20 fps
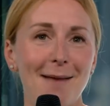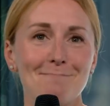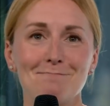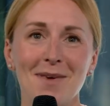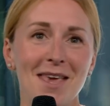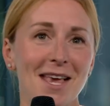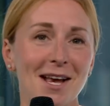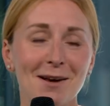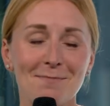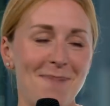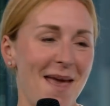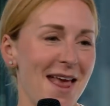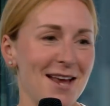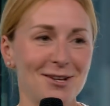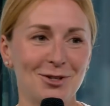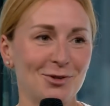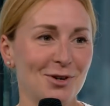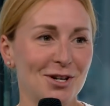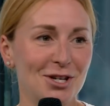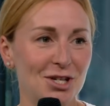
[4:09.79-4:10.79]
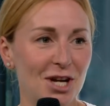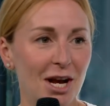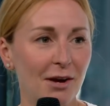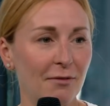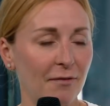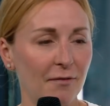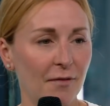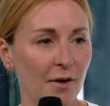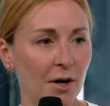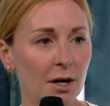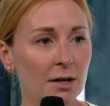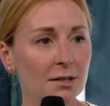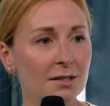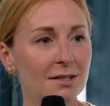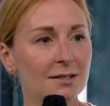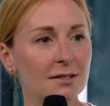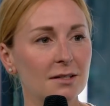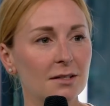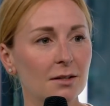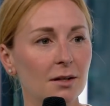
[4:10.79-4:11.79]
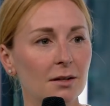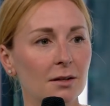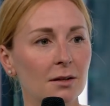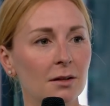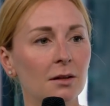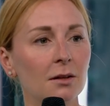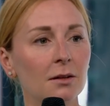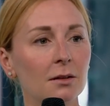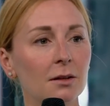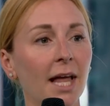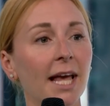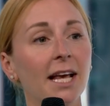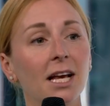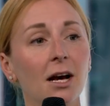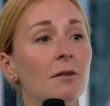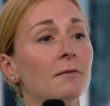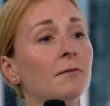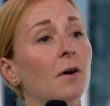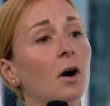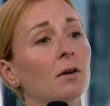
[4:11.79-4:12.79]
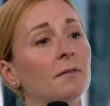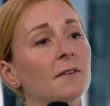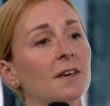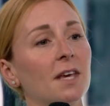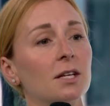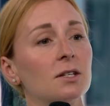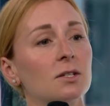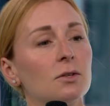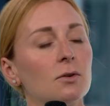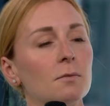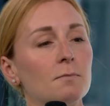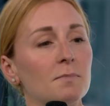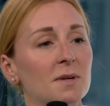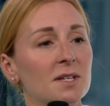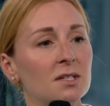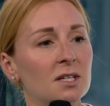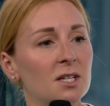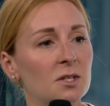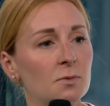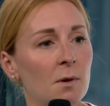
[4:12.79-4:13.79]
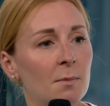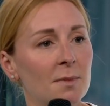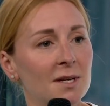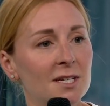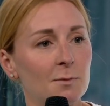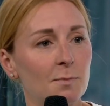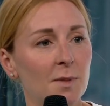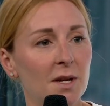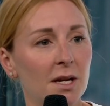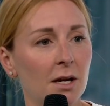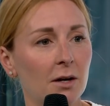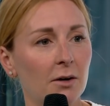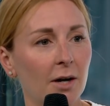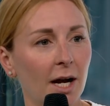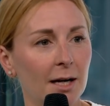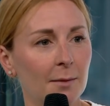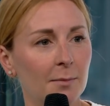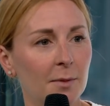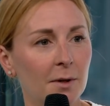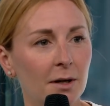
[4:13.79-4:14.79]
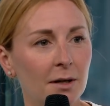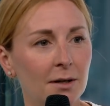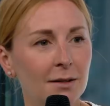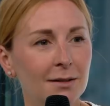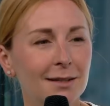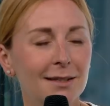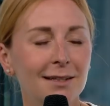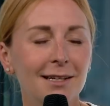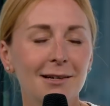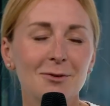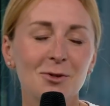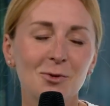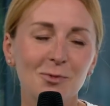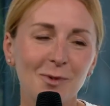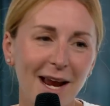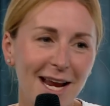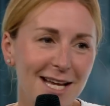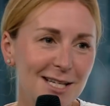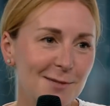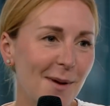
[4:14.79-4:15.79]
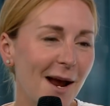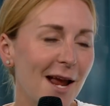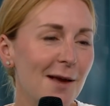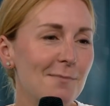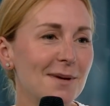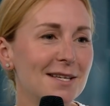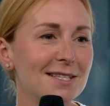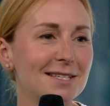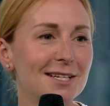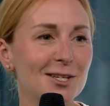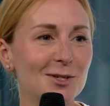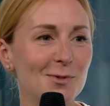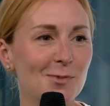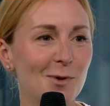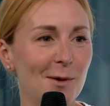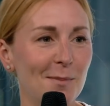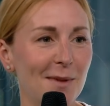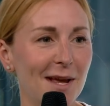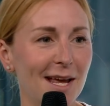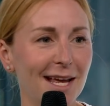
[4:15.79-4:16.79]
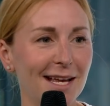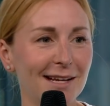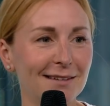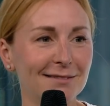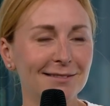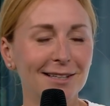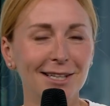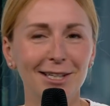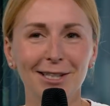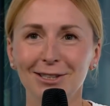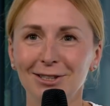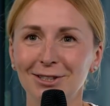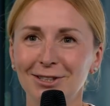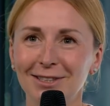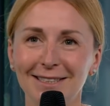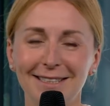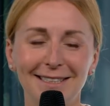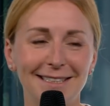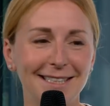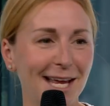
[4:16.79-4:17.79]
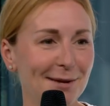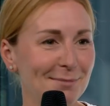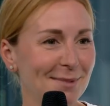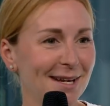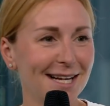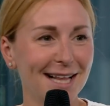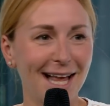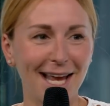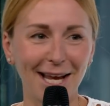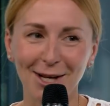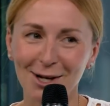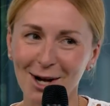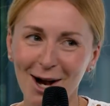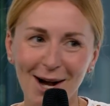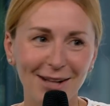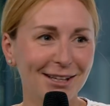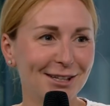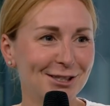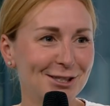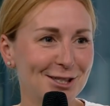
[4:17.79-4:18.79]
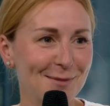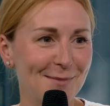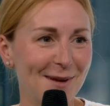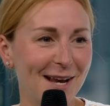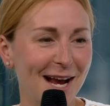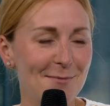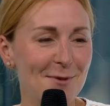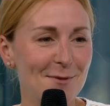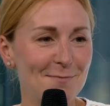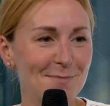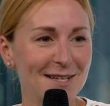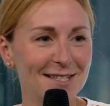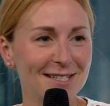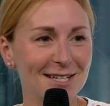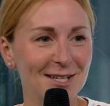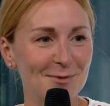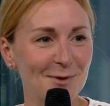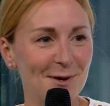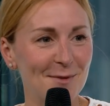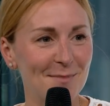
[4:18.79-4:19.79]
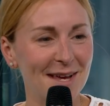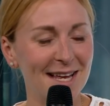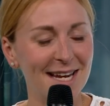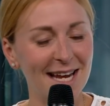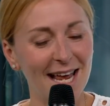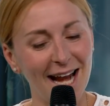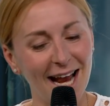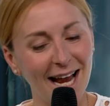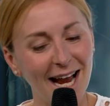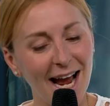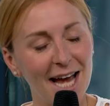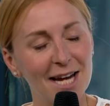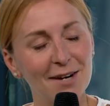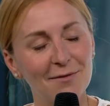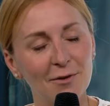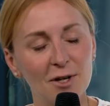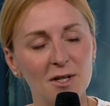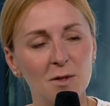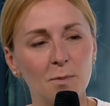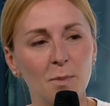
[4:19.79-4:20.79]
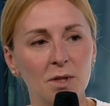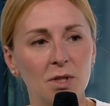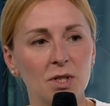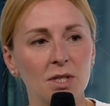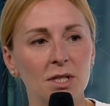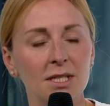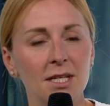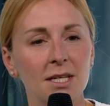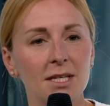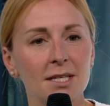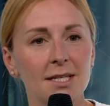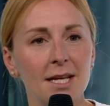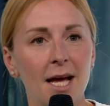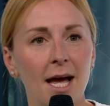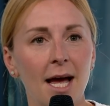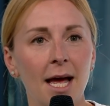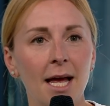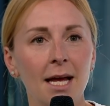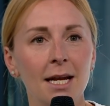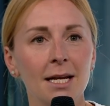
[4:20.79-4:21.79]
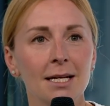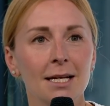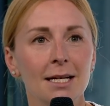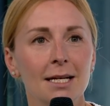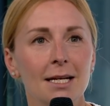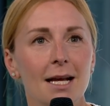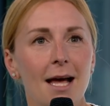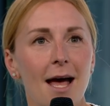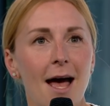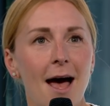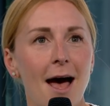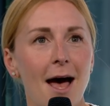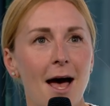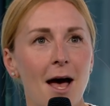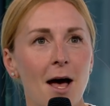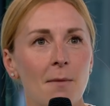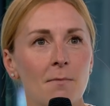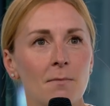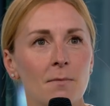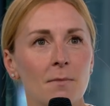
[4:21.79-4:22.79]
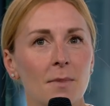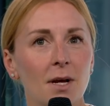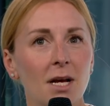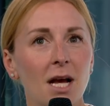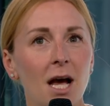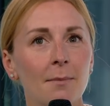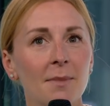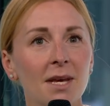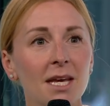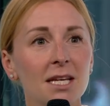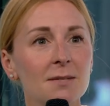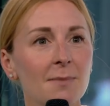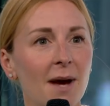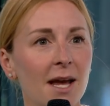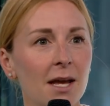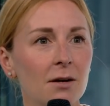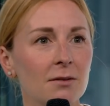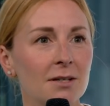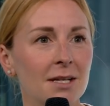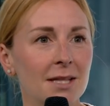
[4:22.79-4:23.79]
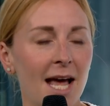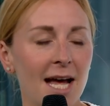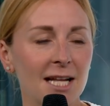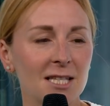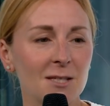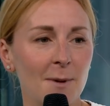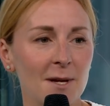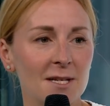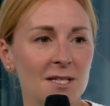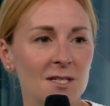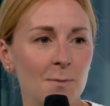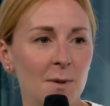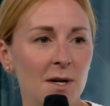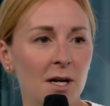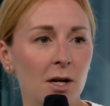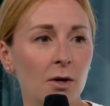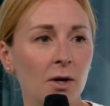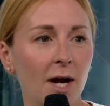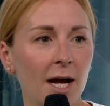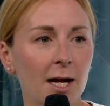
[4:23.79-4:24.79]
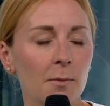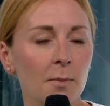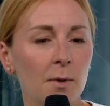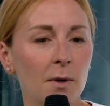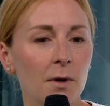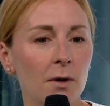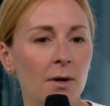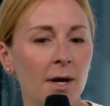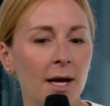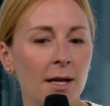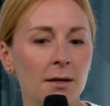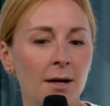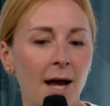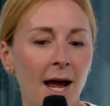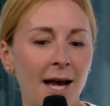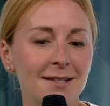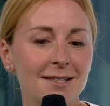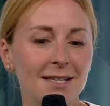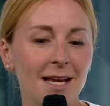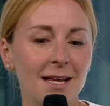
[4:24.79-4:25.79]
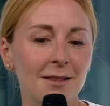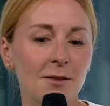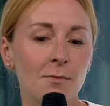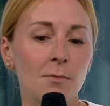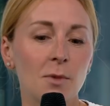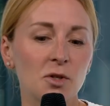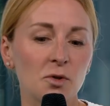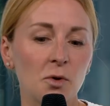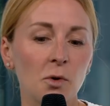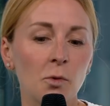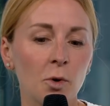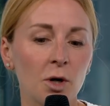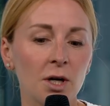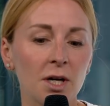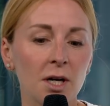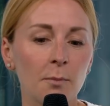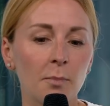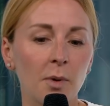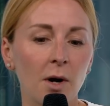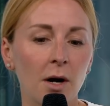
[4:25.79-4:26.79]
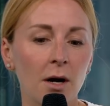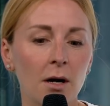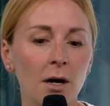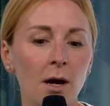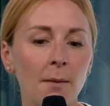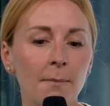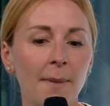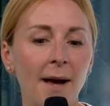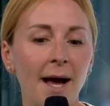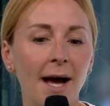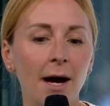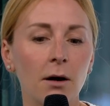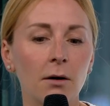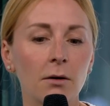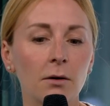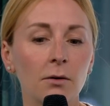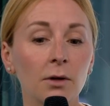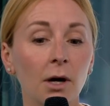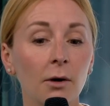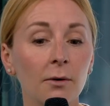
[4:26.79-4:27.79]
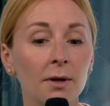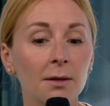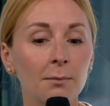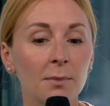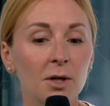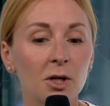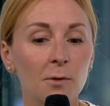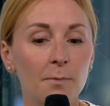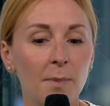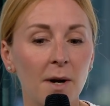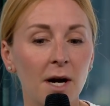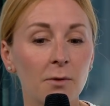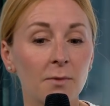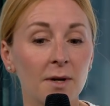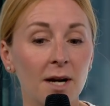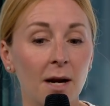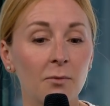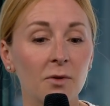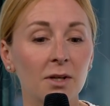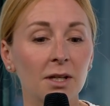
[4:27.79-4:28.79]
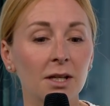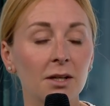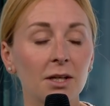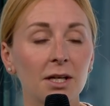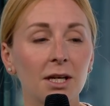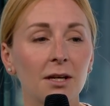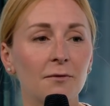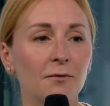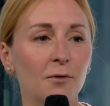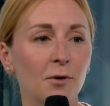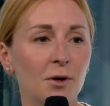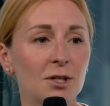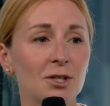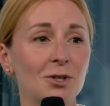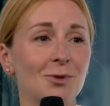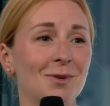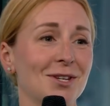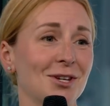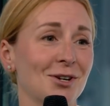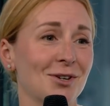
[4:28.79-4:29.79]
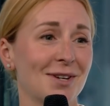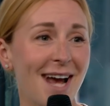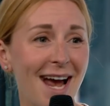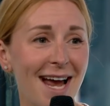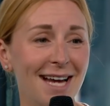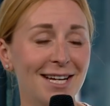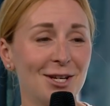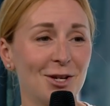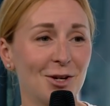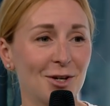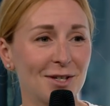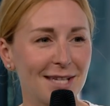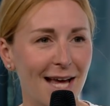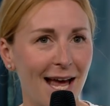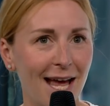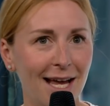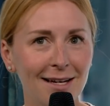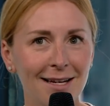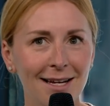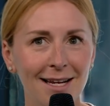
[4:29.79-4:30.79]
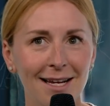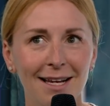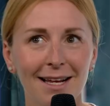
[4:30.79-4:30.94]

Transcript: Being a pastry chef first, like evolving into a businesswoman has been incredible. I was raised by a businesswoman. She sent me to like college to become a businesswoman, and I kind of always pushed it to the side. Coming into my own in that space has been incredible, and I'd say the most rewarding part about growing Milk Bar and what I'm really looking forward to in year 9 and year 10